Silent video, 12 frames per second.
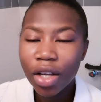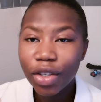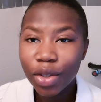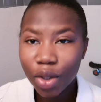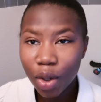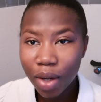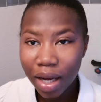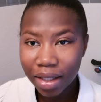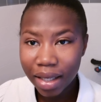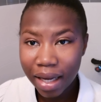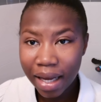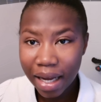so
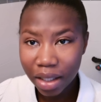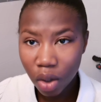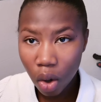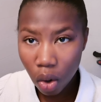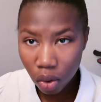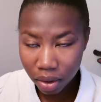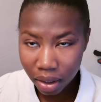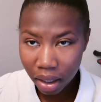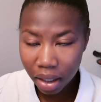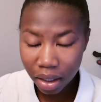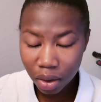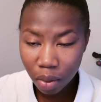that it gets hot a
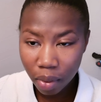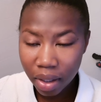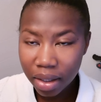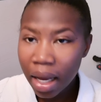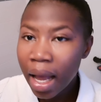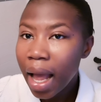little bit,